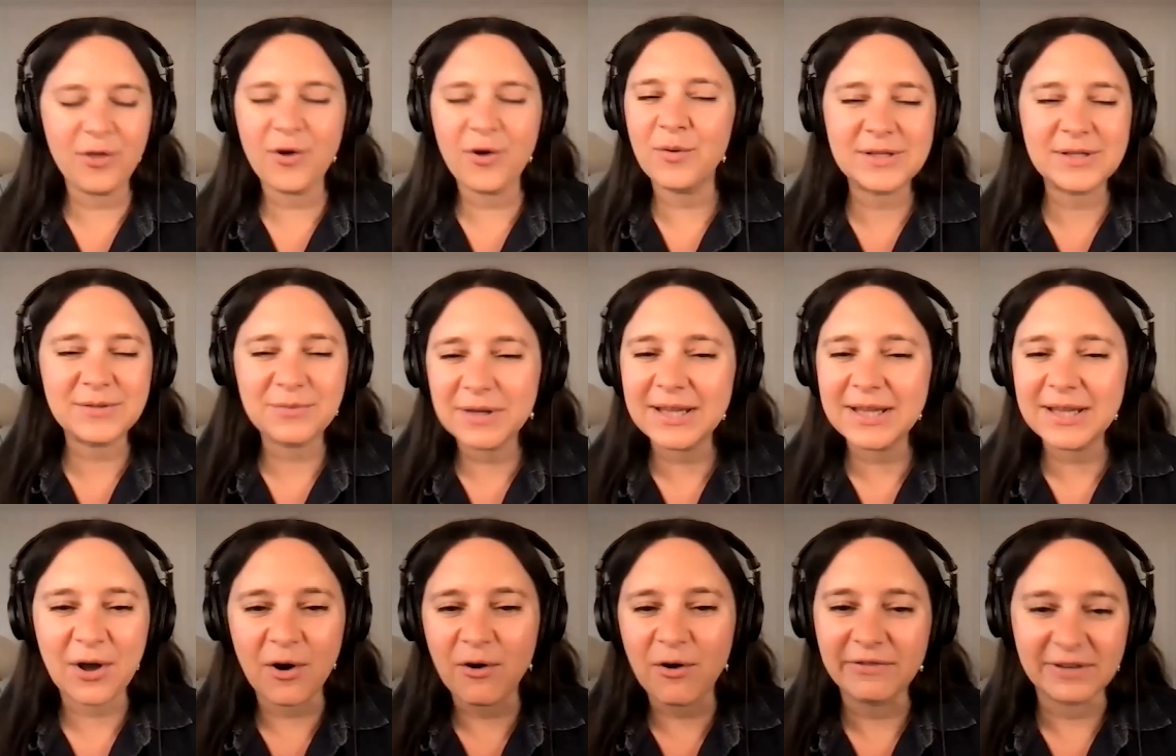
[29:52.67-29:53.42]
although it's
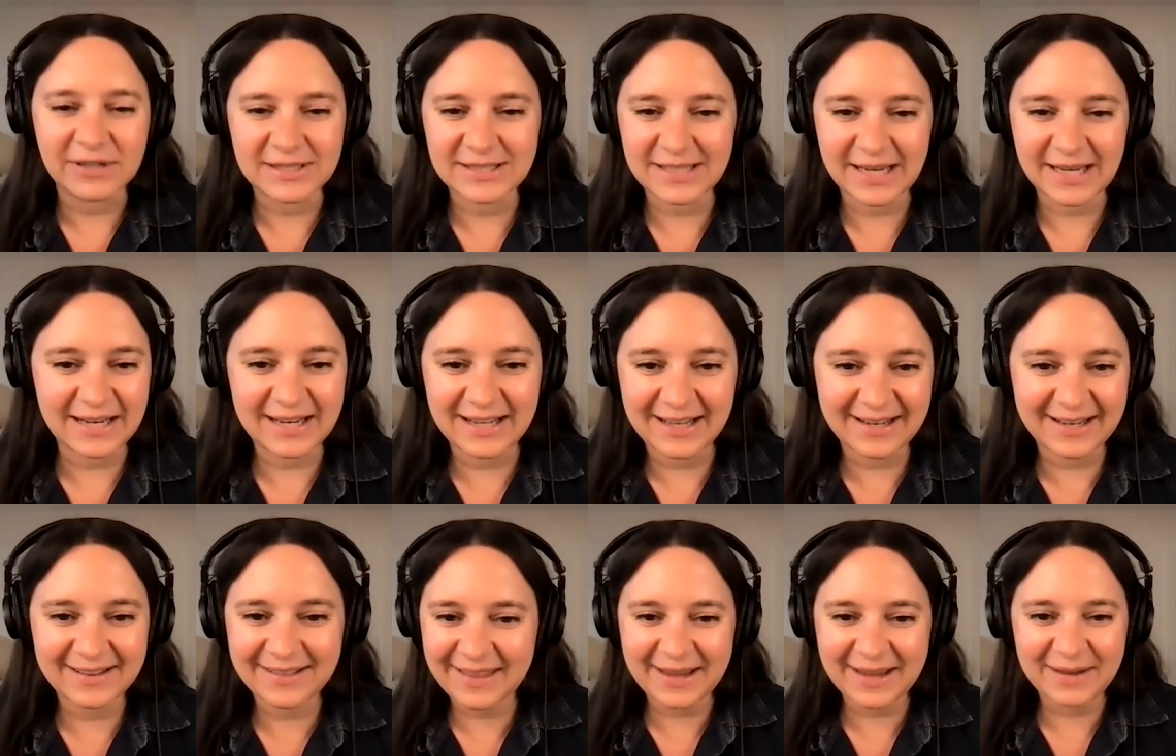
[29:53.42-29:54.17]
really
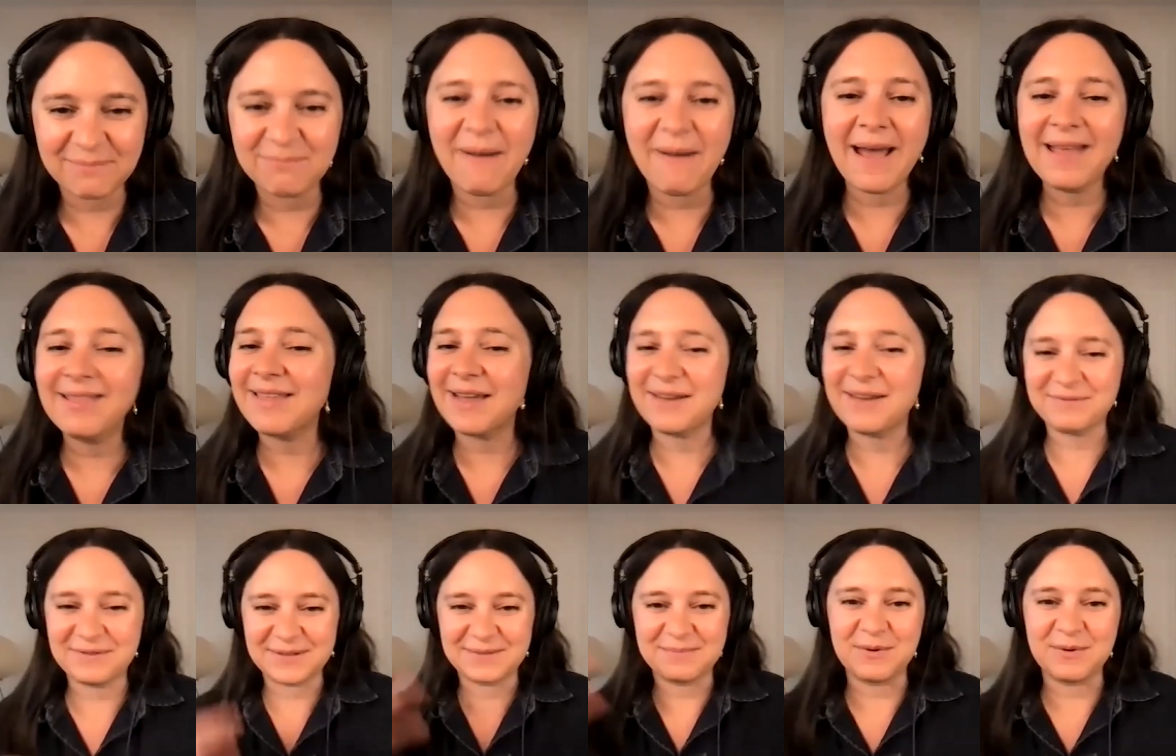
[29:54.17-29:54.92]
overstated like my
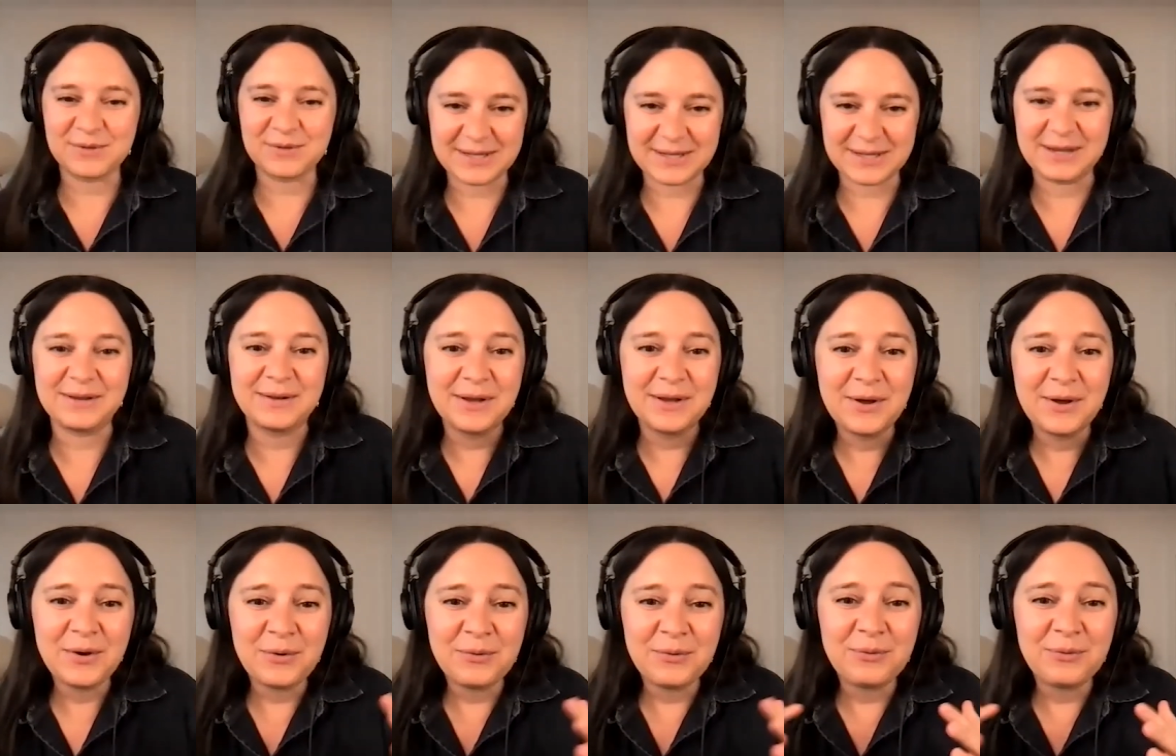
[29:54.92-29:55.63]
life is mostly